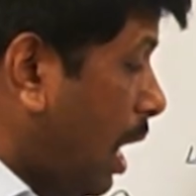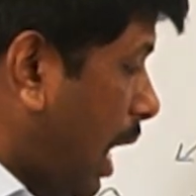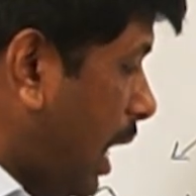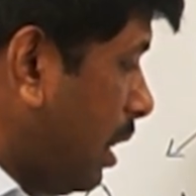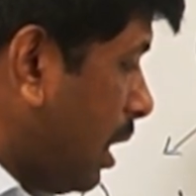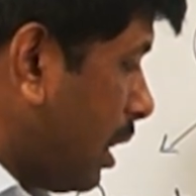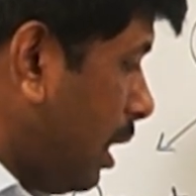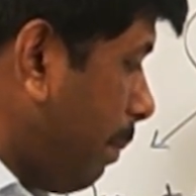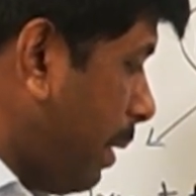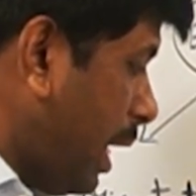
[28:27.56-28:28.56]
either
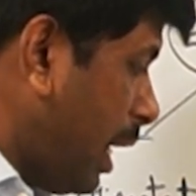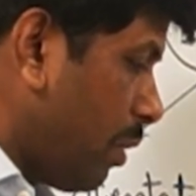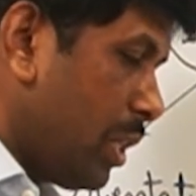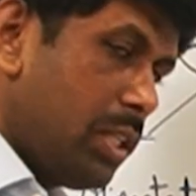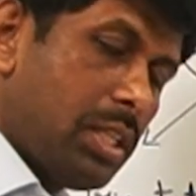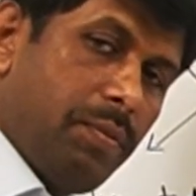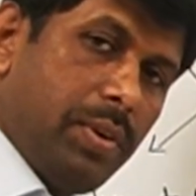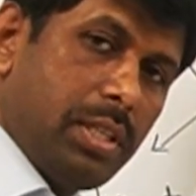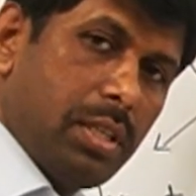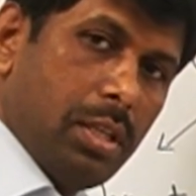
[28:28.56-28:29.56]
they may have the
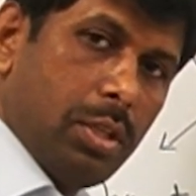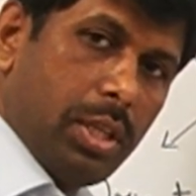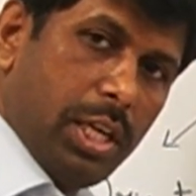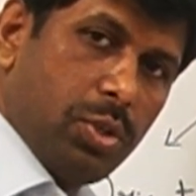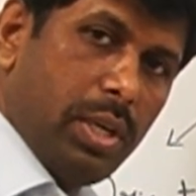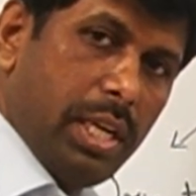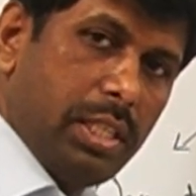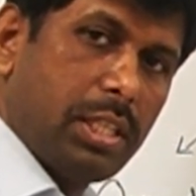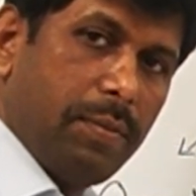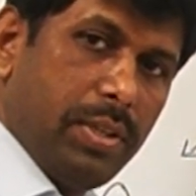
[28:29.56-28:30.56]
sufficient threshold
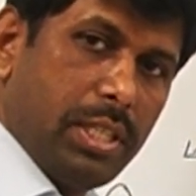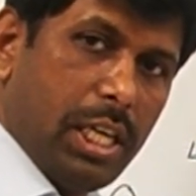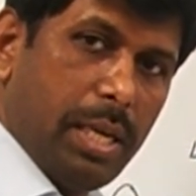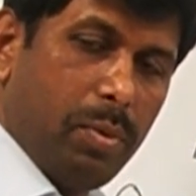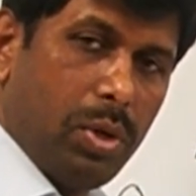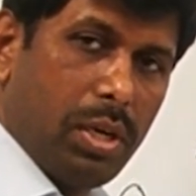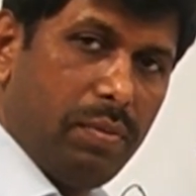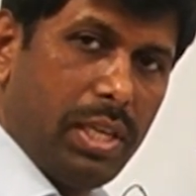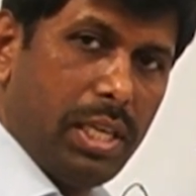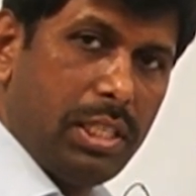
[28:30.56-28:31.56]
energy, sufficient amount of
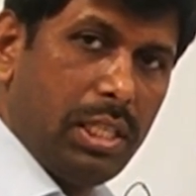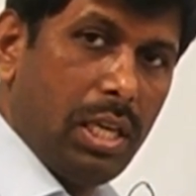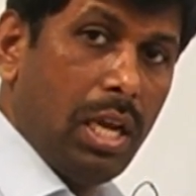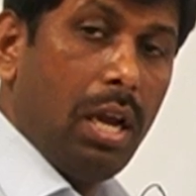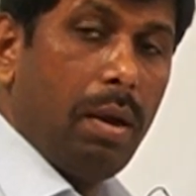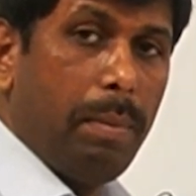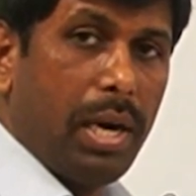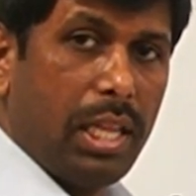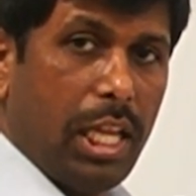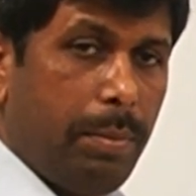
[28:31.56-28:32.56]
the energy,
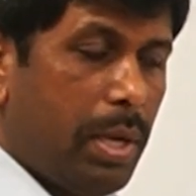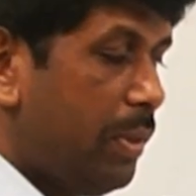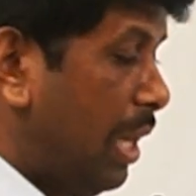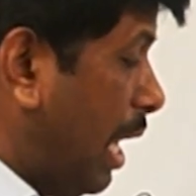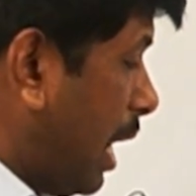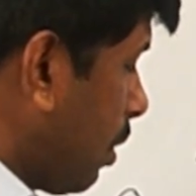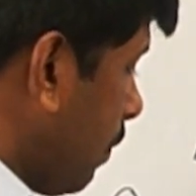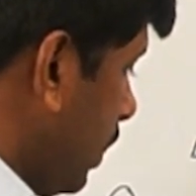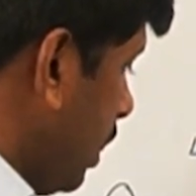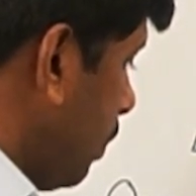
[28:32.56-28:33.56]
but they may be the lack
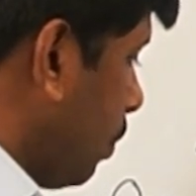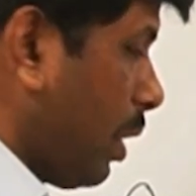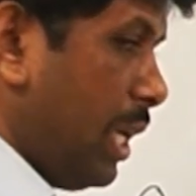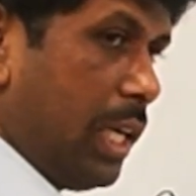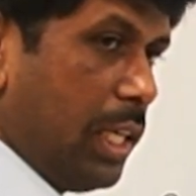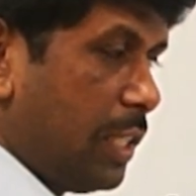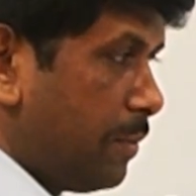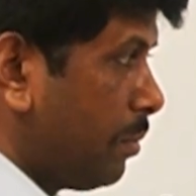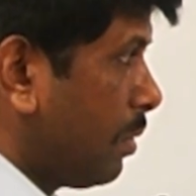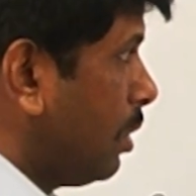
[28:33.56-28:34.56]
of the
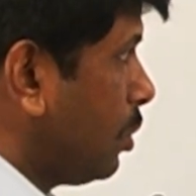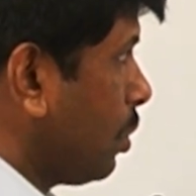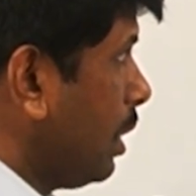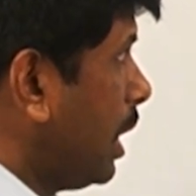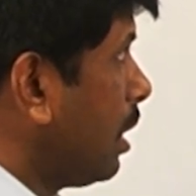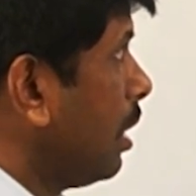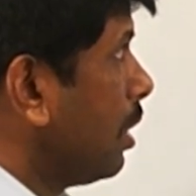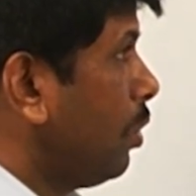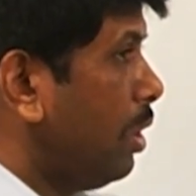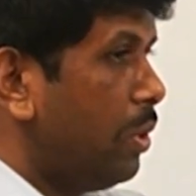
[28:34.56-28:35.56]
orientation, so that
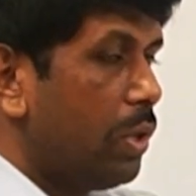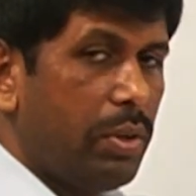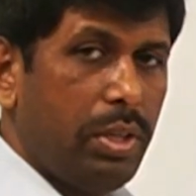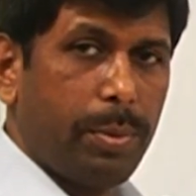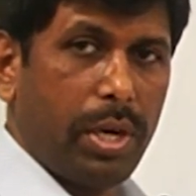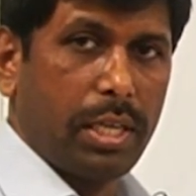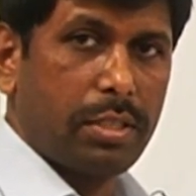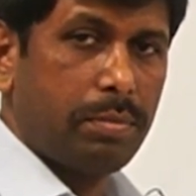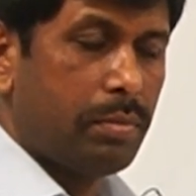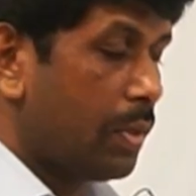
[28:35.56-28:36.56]
they don't give the products.